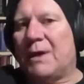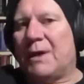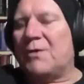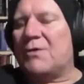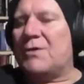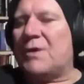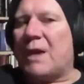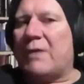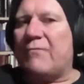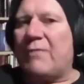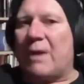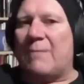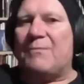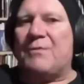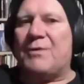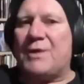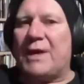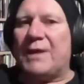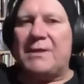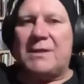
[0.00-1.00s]
because they
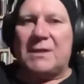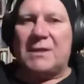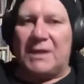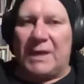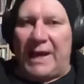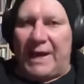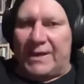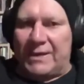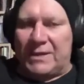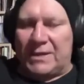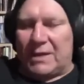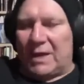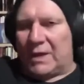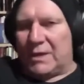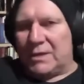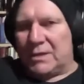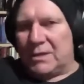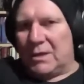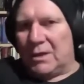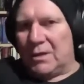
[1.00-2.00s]
represented the
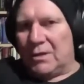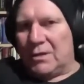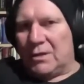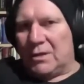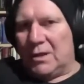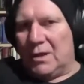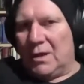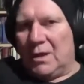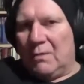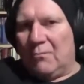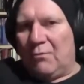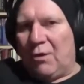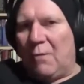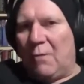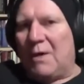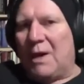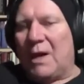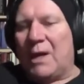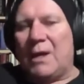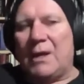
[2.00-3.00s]
ancestors,
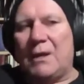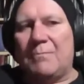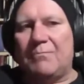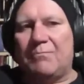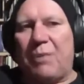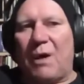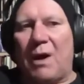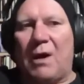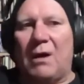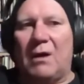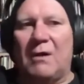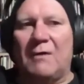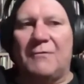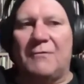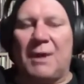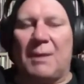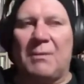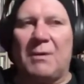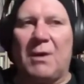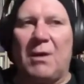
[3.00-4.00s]
probably part
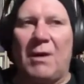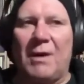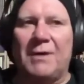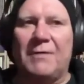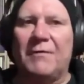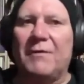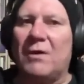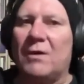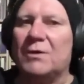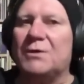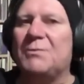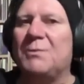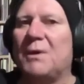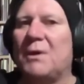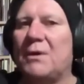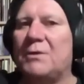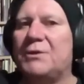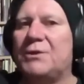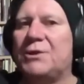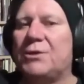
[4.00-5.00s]
of some kind of
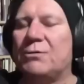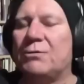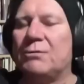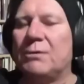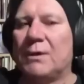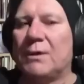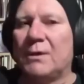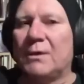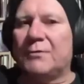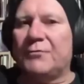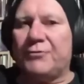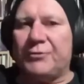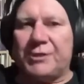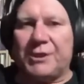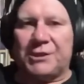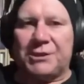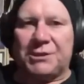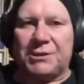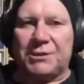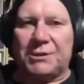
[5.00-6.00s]
cosmological
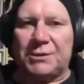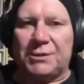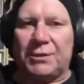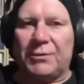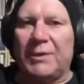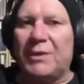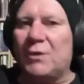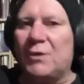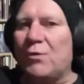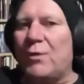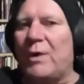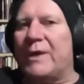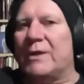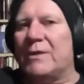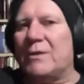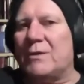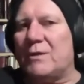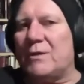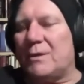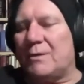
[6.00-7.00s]
tradition to do with
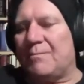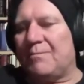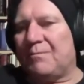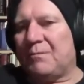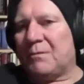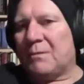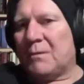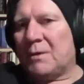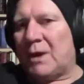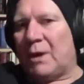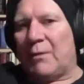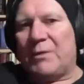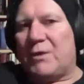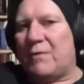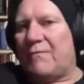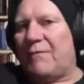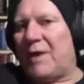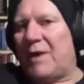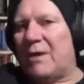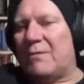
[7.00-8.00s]
twins,
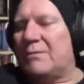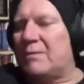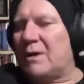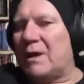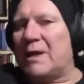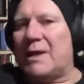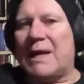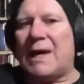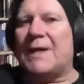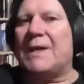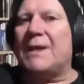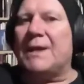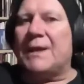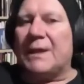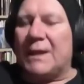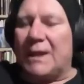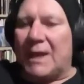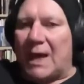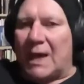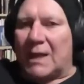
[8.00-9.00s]
which are found again
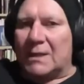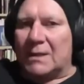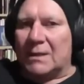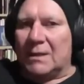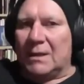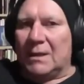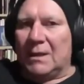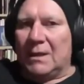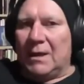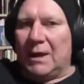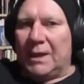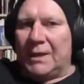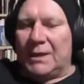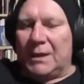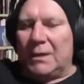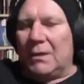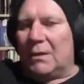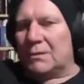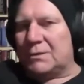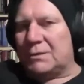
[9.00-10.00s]
and again
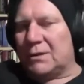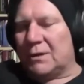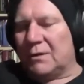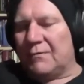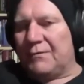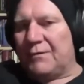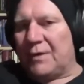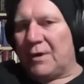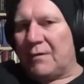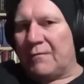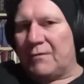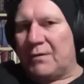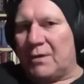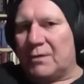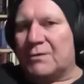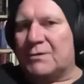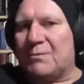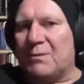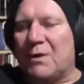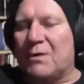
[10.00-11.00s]
in a lot of
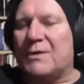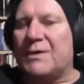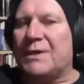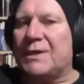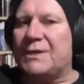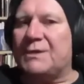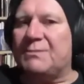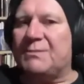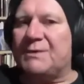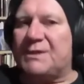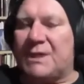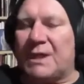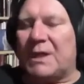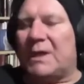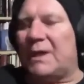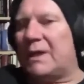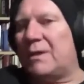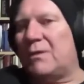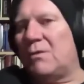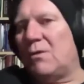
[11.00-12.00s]
cosmogonies,
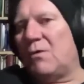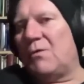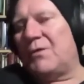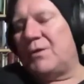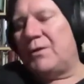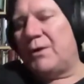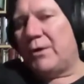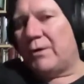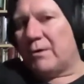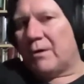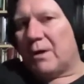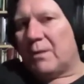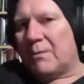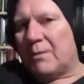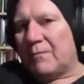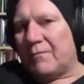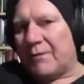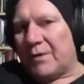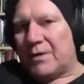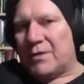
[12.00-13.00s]
particularly in Northern
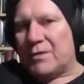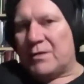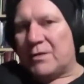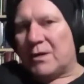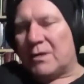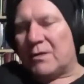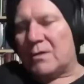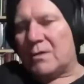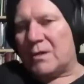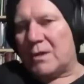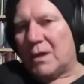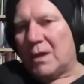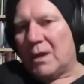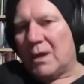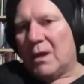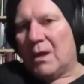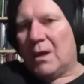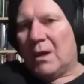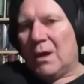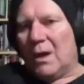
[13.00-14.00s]
Europe, for instance.
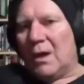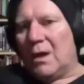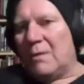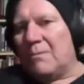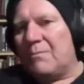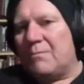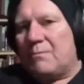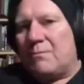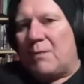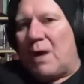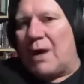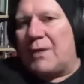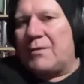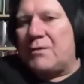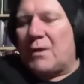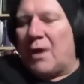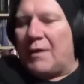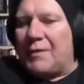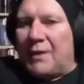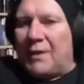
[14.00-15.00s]
And
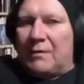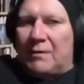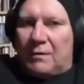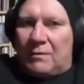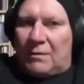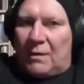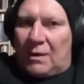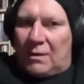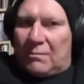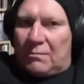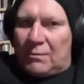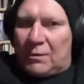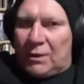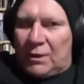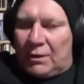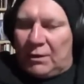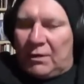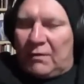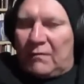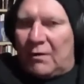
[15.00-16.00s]
I think that
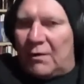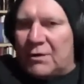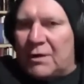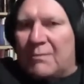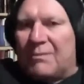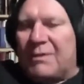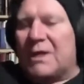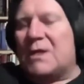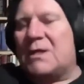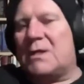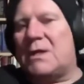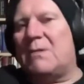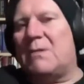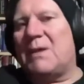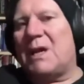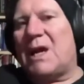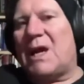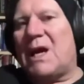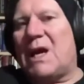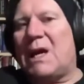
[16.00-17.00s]
you've got something
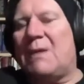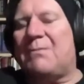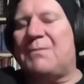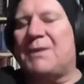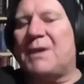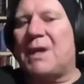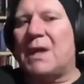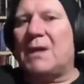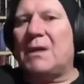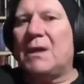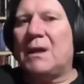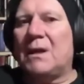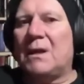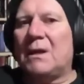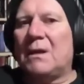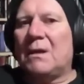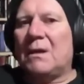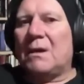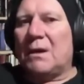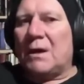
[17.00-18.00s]
similar happening
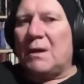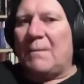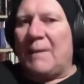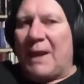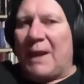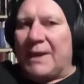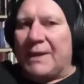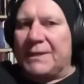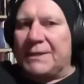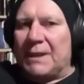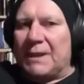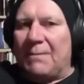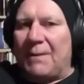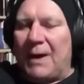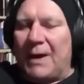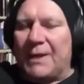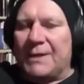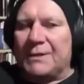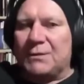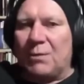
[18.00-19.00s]
at Gobekli
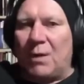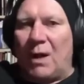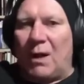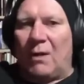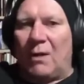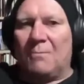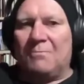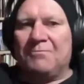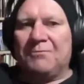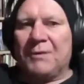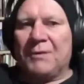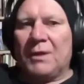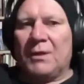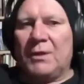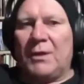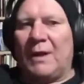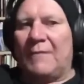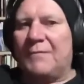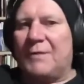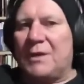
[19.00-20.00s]
Tepe as well. Yeah.
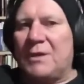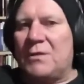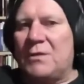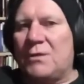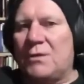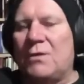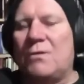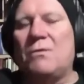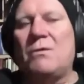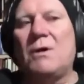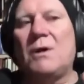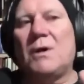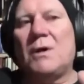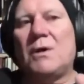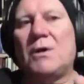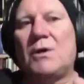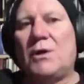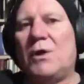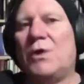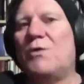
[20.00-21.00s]
You have these 2
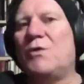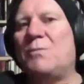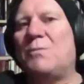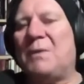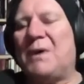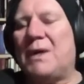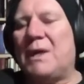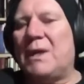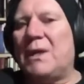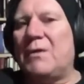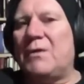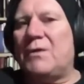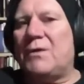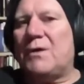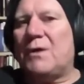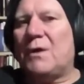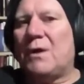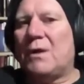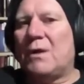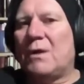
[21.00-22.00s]
huge
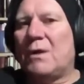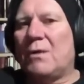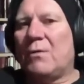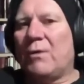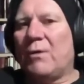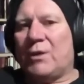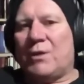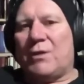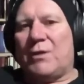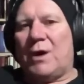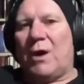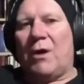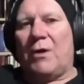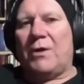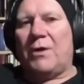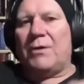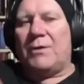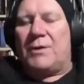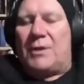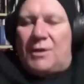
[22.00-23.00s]
pillars, which the
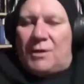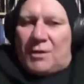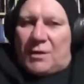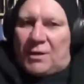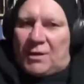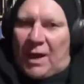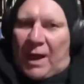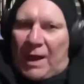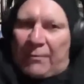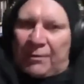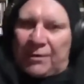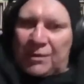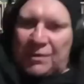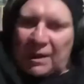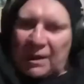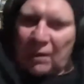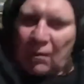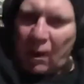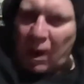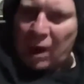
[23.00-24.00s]
archaeologists today want
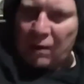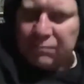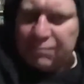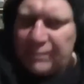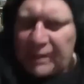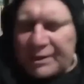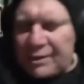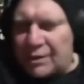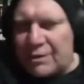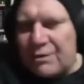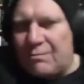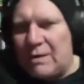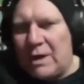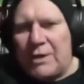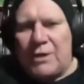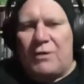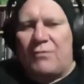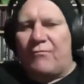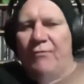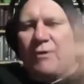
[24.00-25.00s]
to say, well, they're
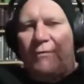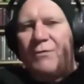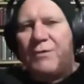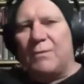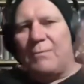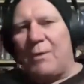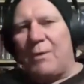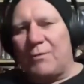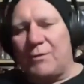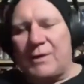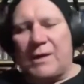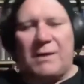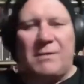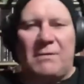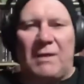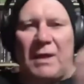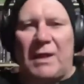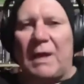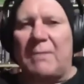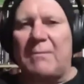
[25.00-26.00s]
just roof supports.
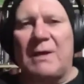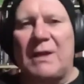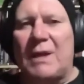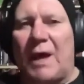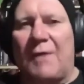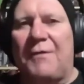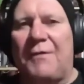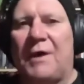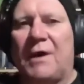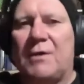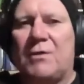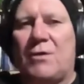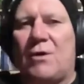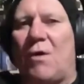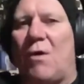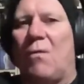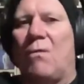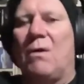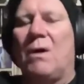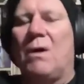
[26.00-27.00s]
They mean nothing at all.